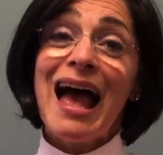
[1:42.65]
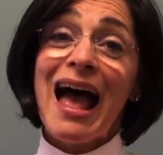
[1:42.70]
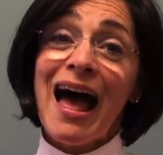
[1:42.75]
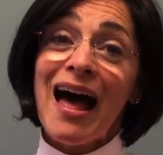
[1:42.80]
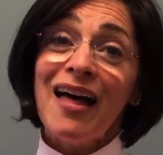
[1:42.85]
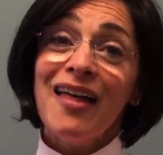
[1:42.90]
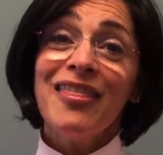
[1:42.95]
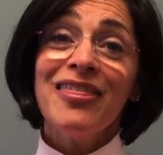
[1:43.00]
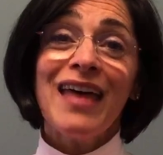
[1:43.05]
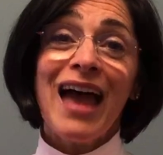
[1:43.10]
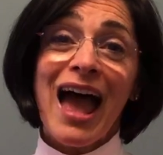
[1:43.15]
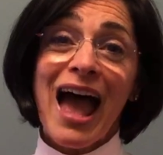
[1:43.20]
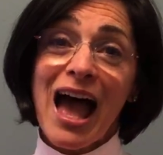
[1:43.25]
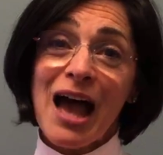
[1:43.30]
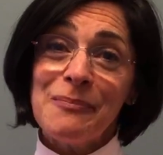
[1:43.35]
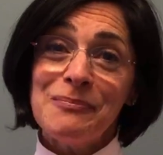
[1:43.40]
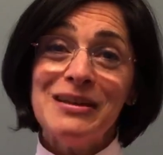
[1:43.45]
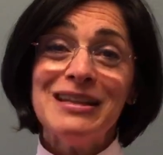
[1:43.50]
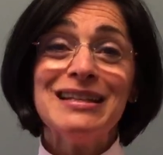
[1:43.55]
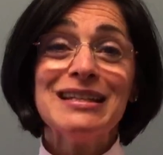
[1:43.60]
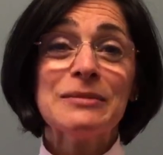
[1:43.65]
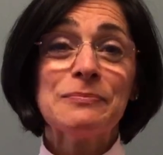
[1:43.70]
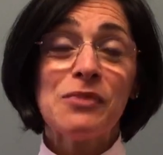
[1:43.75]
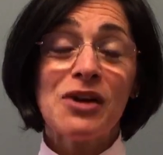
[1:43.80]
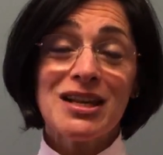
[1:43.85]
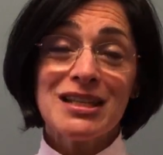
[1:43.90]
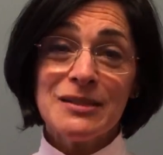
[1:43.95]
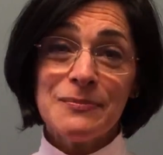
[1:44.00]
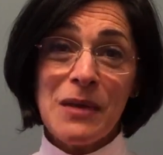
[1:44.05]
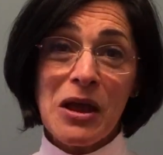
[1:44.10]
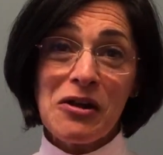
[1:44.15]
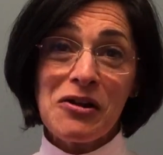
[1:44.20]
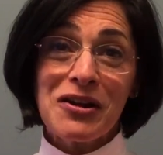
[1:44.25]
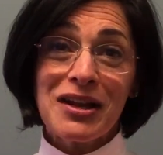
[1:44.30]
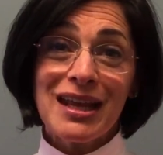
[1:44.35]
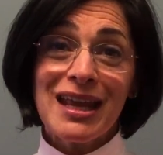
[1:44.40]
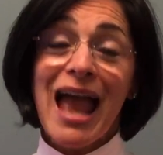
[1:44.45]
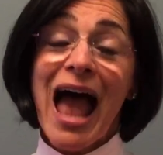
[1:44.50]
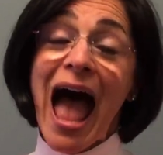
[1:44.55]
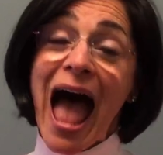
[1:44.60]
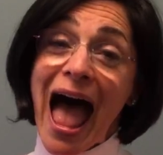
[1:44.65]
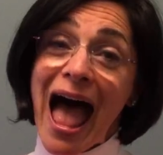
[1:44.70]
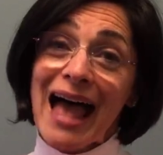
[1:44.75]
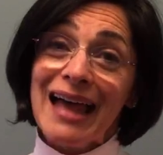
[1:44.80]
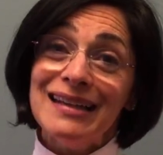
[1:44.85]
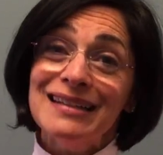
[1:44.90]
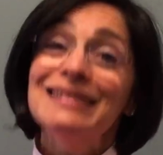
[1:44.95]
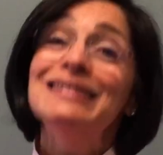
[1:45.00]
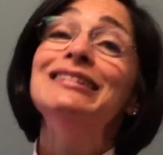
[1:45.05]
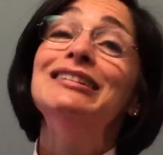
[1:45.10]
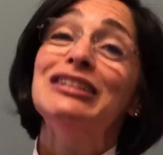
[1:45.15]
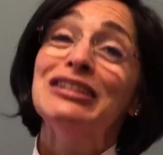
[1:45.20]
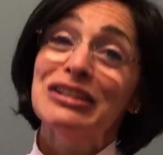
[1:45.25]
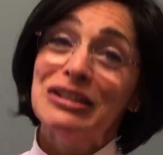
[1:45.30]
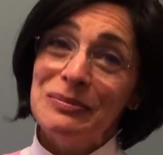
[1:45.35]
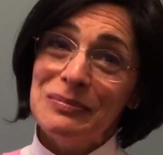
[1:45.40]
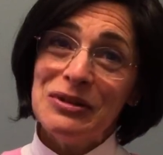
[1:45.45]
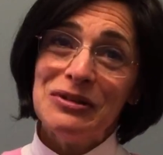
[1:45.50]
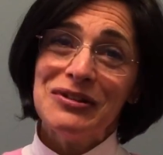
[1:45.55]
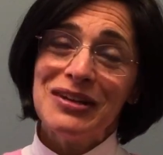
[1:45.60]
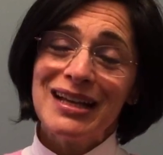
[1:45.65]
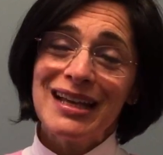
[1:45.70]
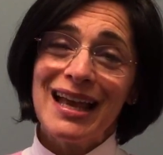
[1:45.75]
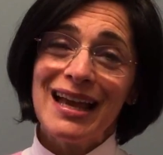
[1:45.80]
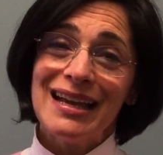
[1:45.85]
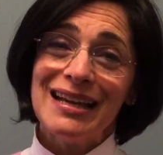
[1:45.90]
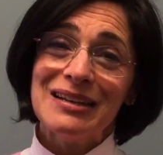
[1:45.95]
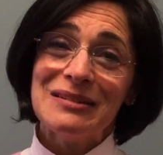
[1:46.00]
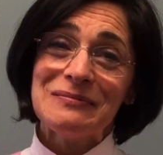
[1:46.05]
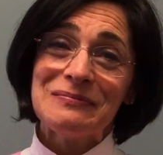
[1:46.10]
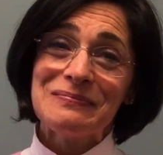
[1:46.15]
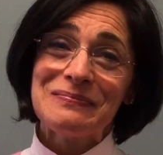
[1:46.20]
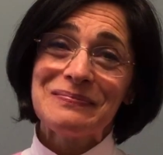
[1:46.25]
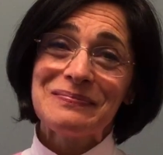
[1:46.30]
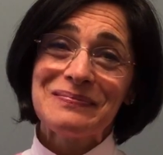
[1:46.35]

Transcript: health, happiness, prosperity, and communicate.